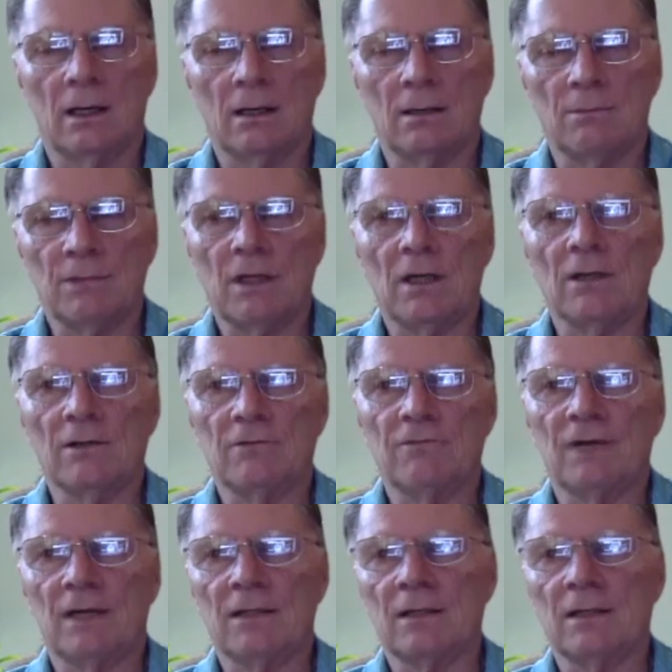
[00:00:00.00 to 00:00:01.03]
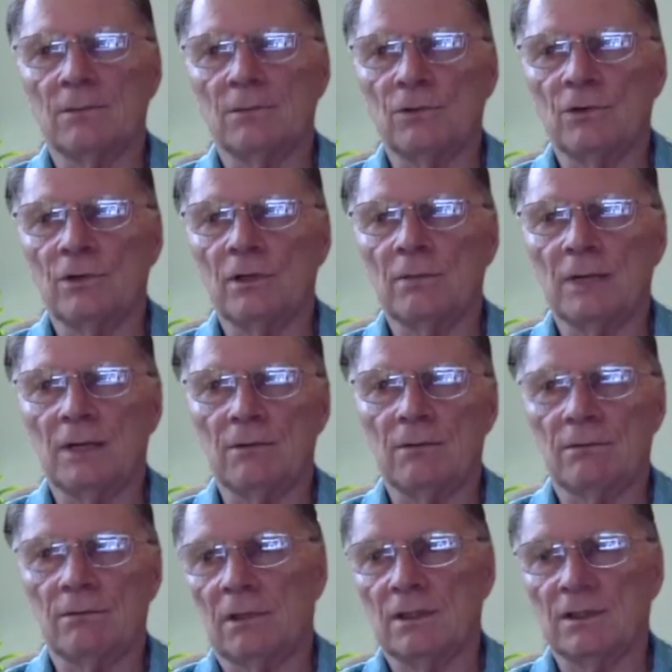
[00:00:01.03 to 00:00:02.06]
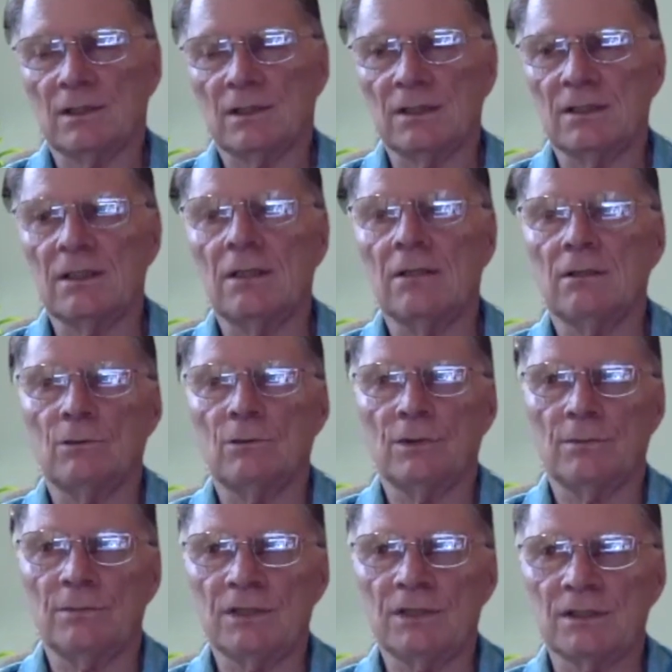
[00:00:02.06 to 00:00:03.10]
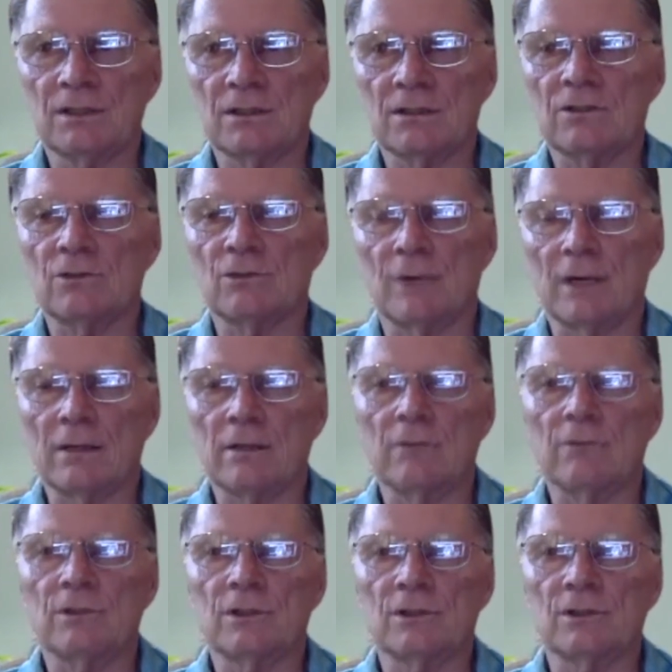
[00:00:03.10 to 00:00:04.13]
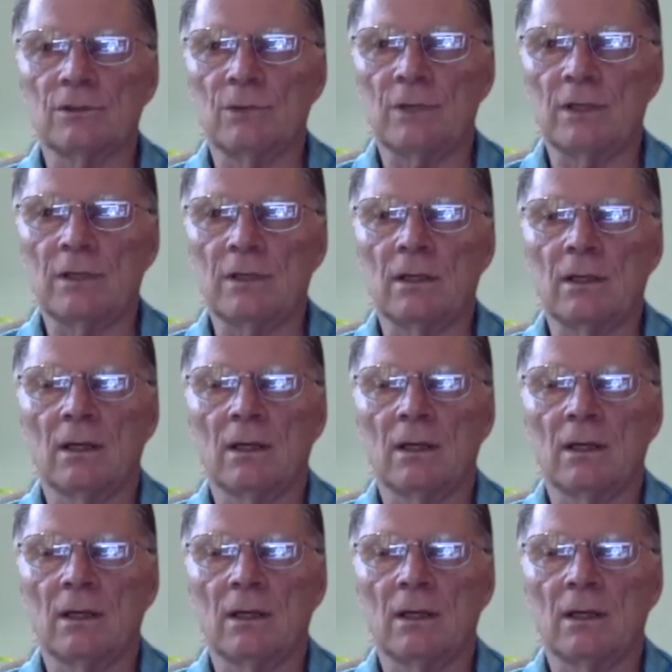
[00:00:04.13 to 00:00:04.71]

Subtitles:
beyond the fact that I'm learning about, in a sense, dealing with the businesses directly, which is a win,